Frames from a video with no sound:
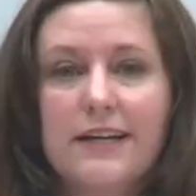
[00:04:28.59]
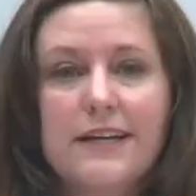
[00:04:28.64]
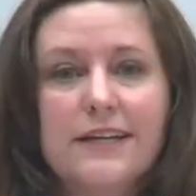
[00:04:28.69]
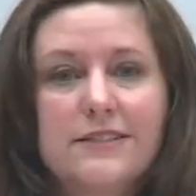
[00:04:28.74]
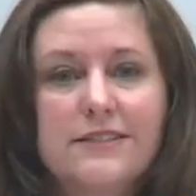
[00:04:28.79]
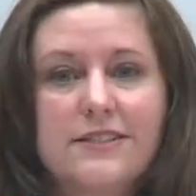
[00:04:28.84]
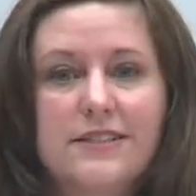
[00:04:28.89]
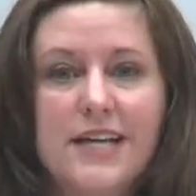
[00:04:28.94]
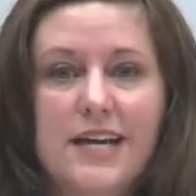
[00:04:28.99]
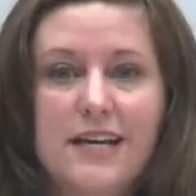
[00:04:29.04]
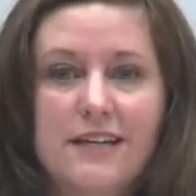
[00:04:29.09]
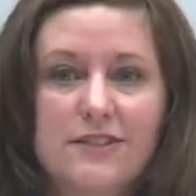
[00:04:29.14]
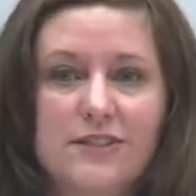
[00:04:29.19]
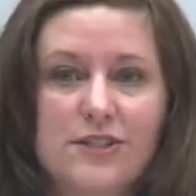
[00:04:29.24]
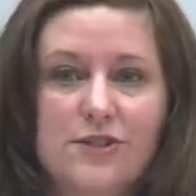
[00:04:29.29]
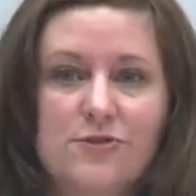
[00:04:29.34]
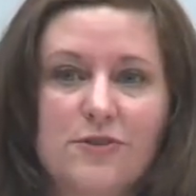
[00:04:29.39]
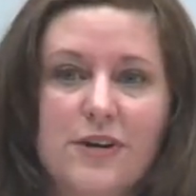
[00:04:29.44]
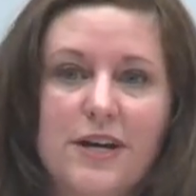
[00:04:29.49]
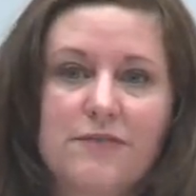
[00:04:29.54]
It's
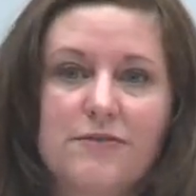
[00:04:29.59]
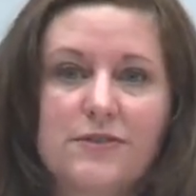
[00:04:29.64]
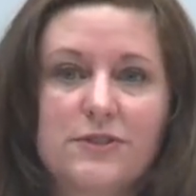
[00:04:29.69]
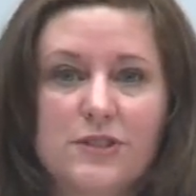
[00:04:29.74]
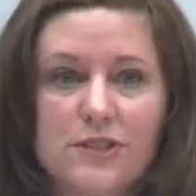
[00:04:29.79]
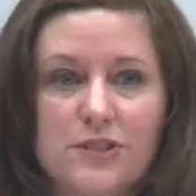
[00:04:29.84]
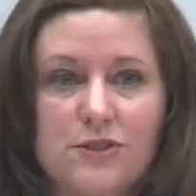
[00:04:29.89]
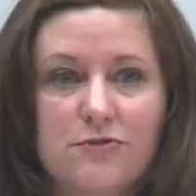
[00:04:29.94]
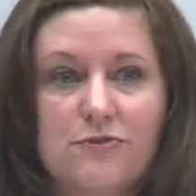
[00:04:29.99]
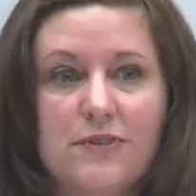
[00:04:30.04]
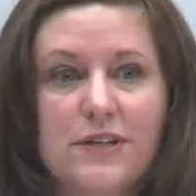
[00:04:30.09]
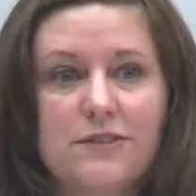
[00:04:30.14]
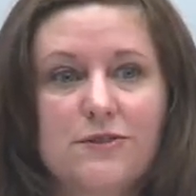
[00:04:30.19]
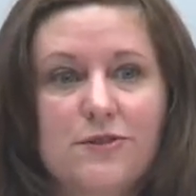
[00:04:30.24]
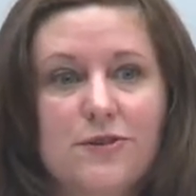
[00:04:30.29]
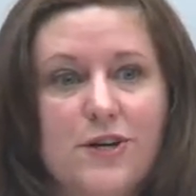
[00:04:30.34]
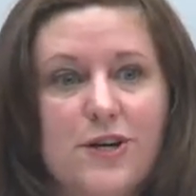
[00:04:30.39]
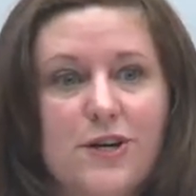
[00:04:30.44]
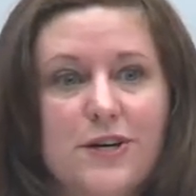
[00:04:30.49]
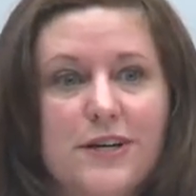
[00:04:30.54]
taxi drivers, it's
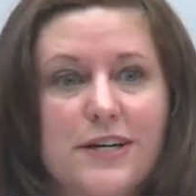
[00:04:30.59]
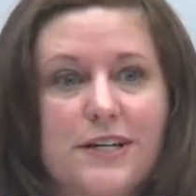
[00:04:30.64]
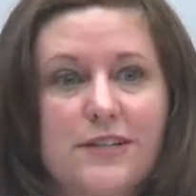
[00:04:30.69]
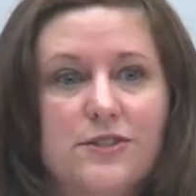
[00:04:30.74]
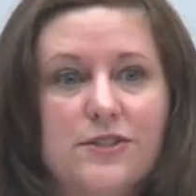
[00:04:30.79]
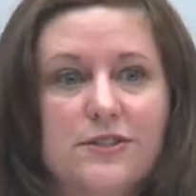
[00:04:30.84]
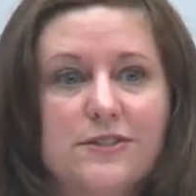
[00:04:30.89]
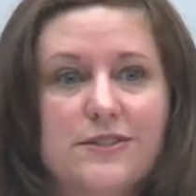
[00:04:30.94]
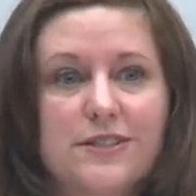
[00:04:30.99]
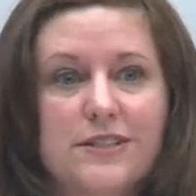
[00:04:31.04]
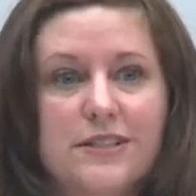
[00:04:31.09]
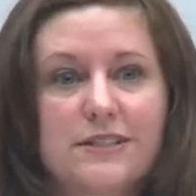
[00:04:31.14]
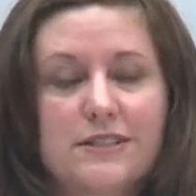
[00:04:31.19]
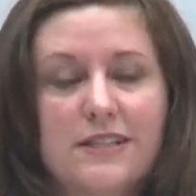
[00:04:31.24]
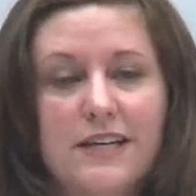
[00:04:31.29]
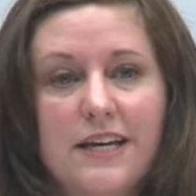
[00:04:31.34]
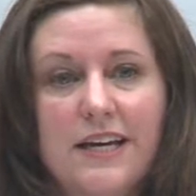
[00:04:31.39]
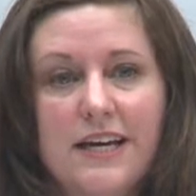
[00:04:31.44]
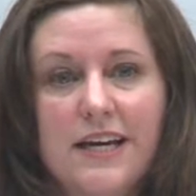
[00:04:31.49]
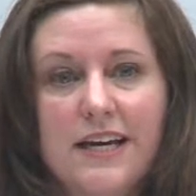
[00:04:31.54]
rental car agencies,
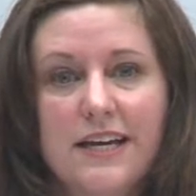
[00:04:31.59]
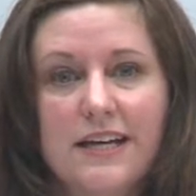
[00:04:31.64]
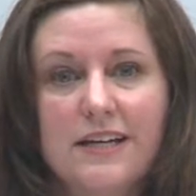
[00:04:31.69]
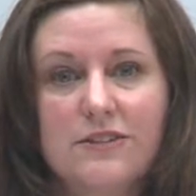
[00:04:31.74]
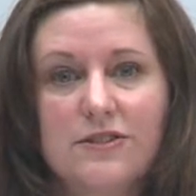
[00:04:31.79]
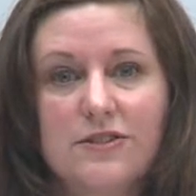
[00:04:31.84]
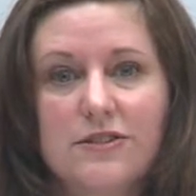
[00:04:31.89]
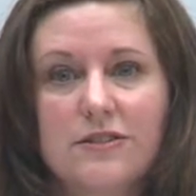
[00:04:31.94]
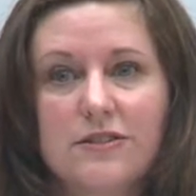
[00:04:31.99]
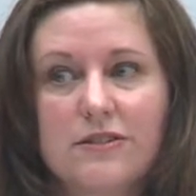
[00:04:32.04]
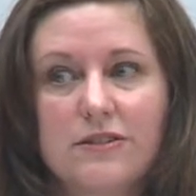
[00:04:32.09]
it's